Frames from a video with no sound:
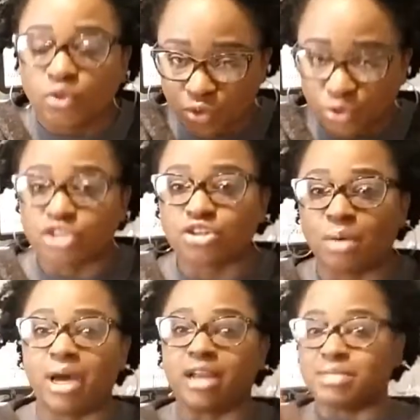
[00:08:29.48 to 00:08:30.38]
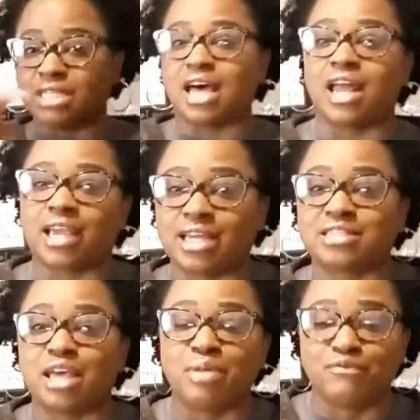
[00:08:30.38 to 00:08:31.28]
you'll get your money. That's all I got
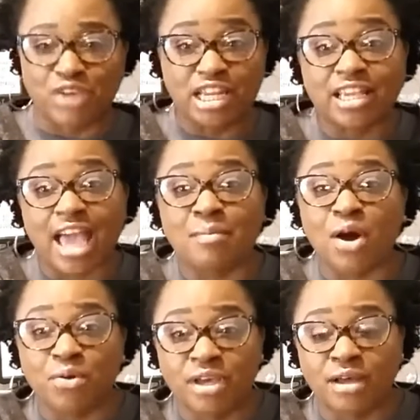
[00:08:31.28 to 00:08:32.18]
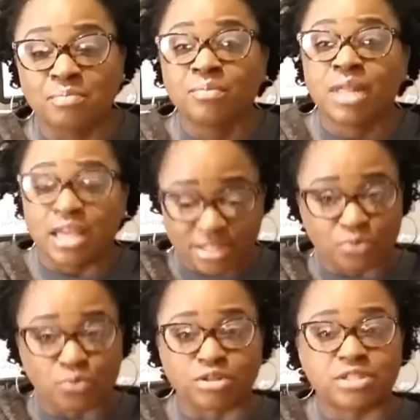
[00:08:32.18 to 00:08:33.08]
to say. McVitie came on here
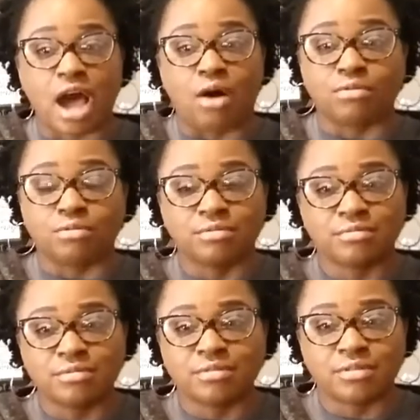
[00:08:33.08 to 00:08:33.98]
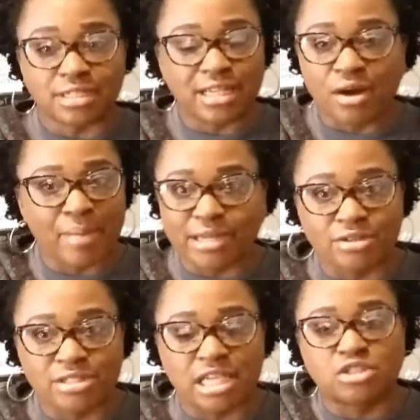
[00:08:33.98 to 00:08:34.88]
and just want to talk. Because it don't
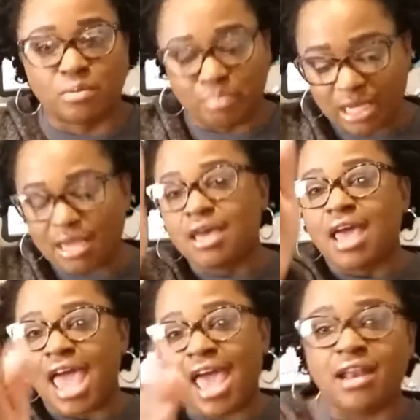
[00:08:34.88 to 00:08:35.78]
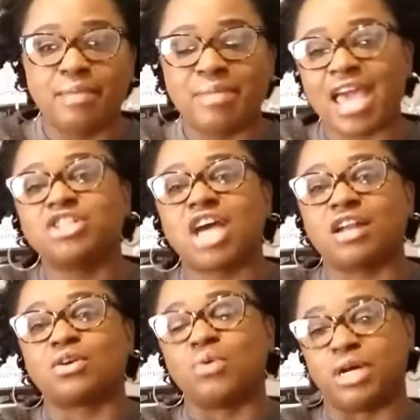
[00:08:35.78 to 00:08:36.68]
make no sense to me. And let me ask
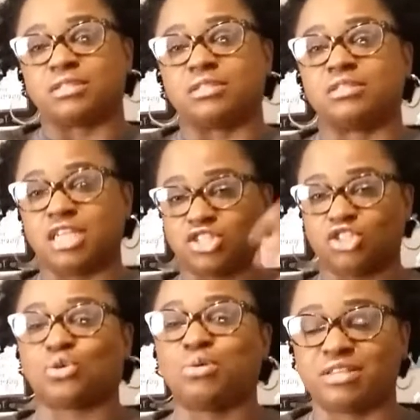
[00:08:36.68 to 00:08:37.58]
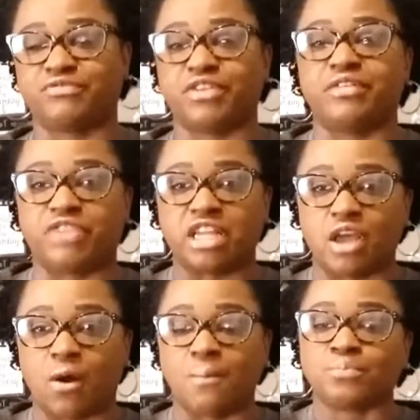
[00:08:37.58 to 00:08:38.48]
y'all a question. This is the question for the
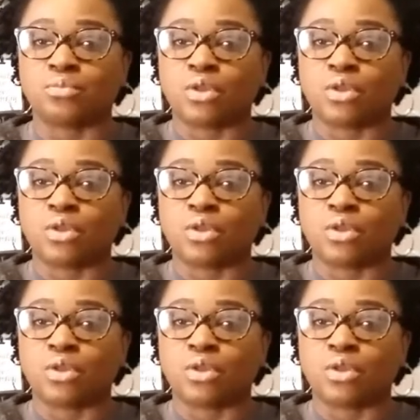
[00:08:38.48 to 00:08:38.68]
video.